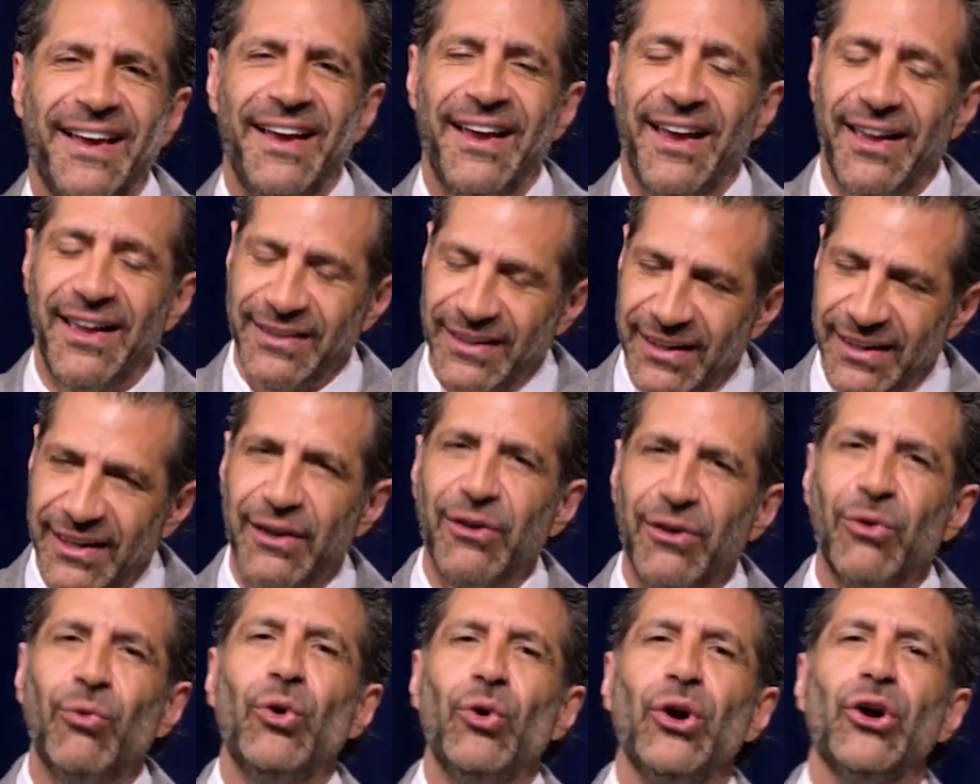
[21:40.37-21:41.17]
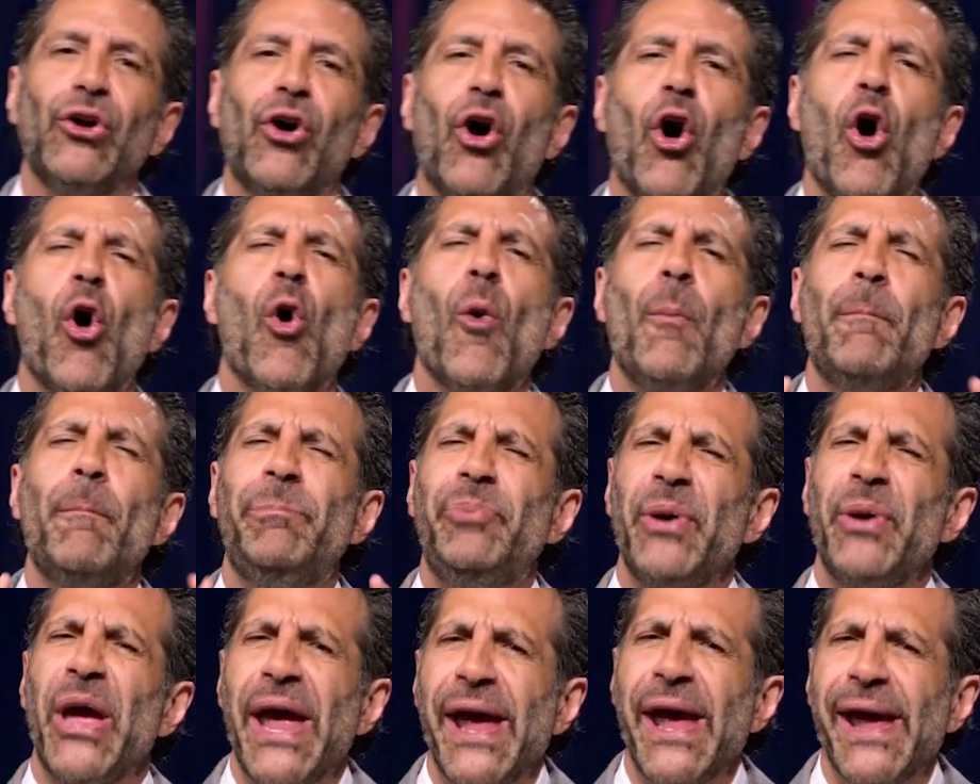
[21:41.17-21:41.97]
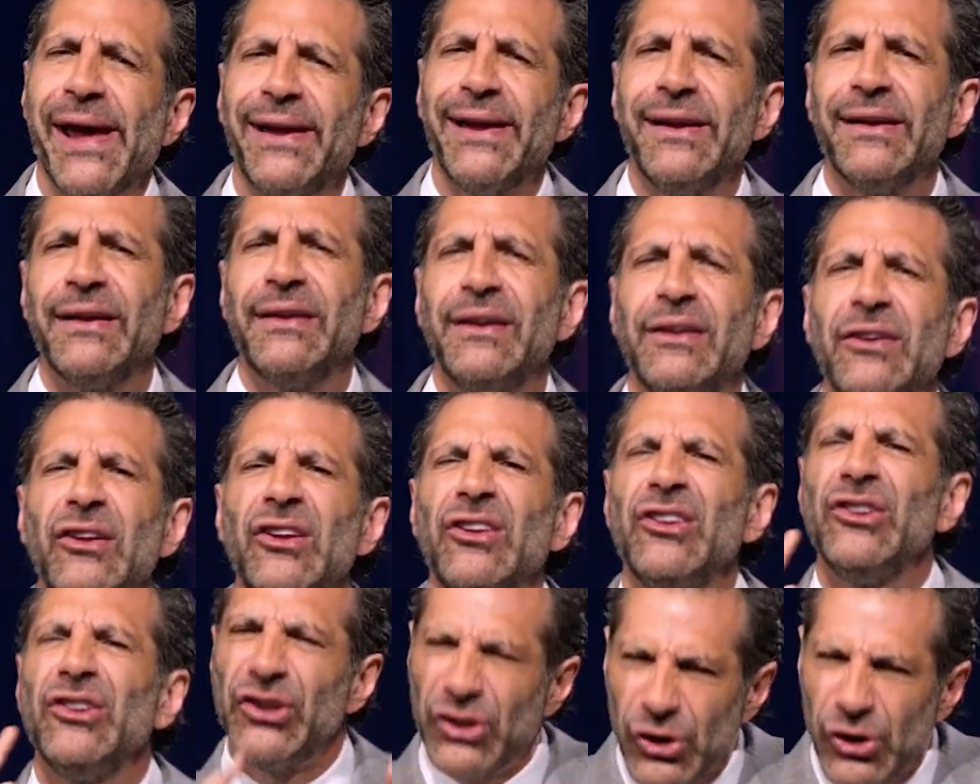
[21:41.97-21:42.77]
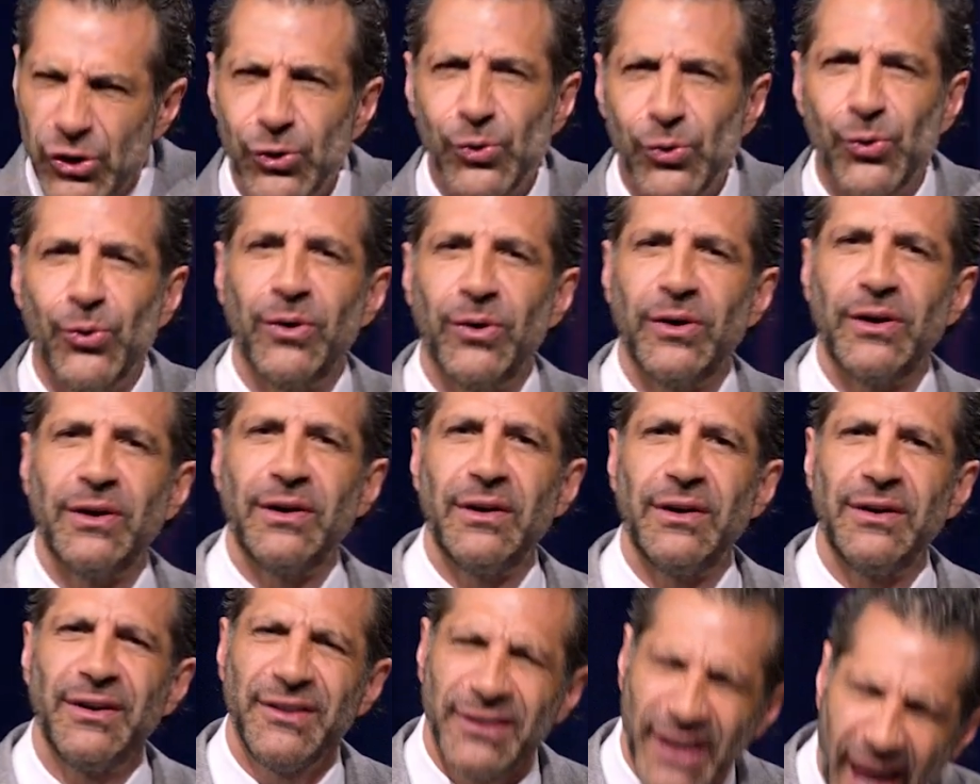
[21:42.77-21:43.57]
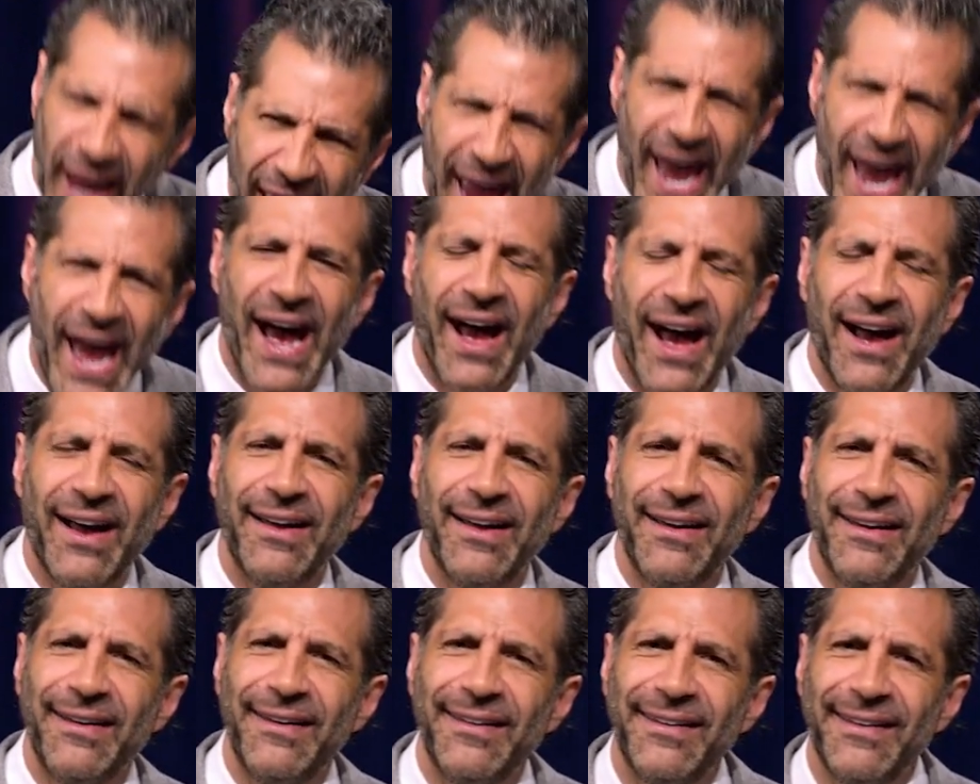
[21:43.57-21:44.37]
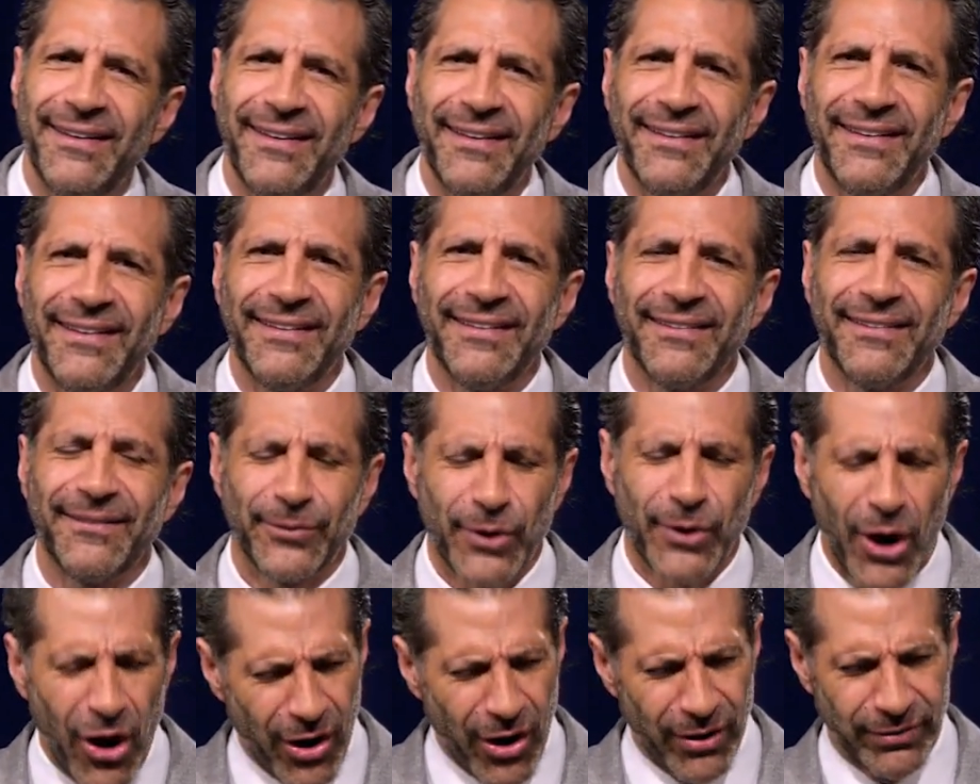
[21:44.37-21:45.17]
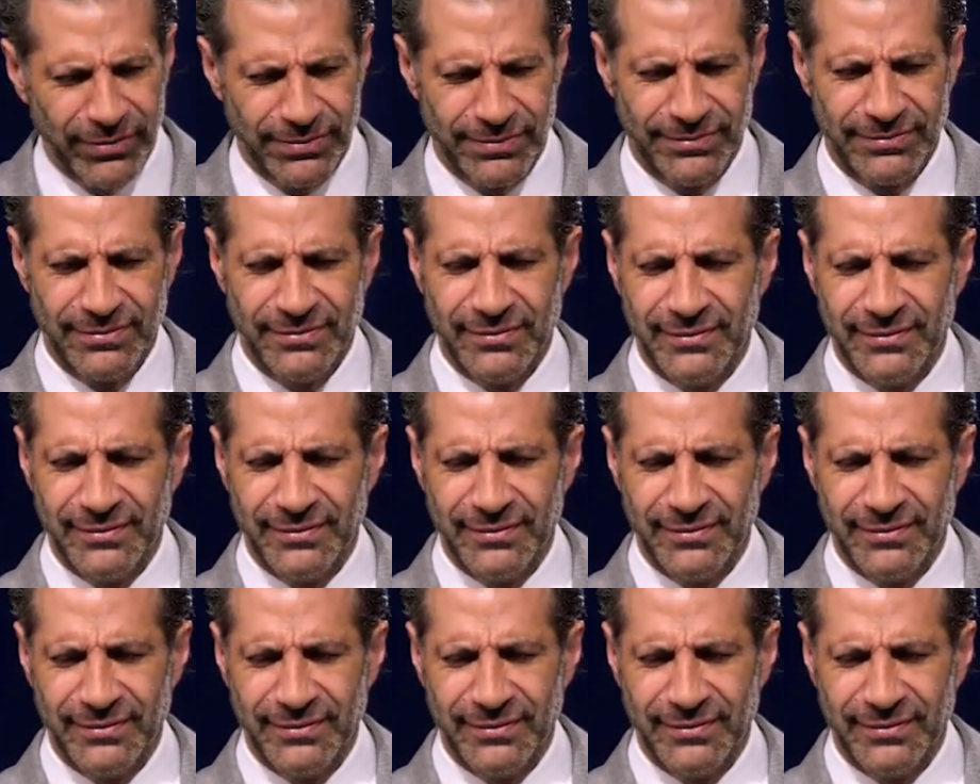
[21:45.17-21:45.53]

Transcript: and it will obey you. Yeah. Oh,